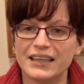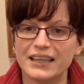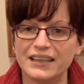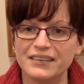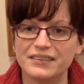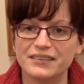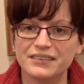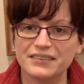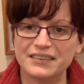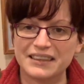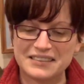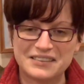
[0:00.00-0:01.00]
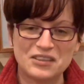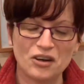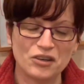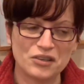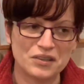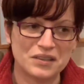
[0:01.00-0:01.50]
It's
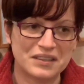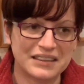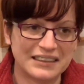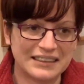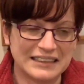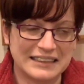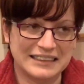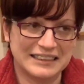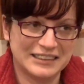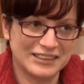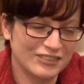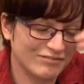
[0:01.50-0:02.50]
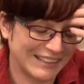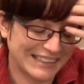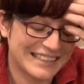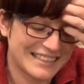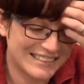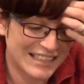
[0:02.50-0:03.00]
not, well,
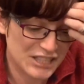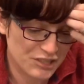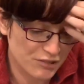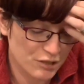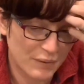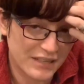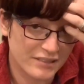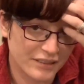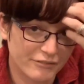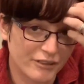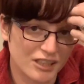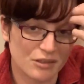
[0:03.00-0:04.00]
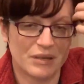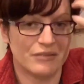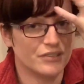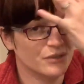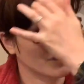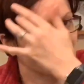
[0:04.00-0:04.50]
it's dangerous basically for them if
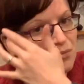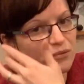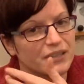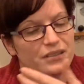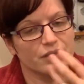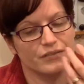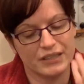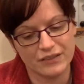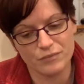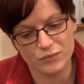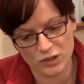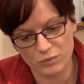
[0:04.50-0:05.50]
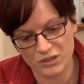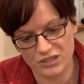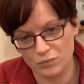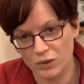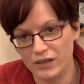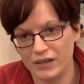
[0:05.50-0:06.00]
you do aspirate. So if you give them too much
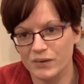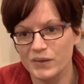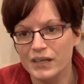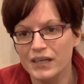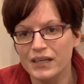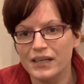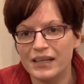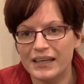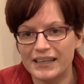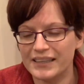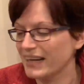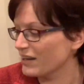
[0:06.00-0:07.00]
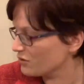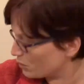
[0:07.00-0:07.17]
in one go, it can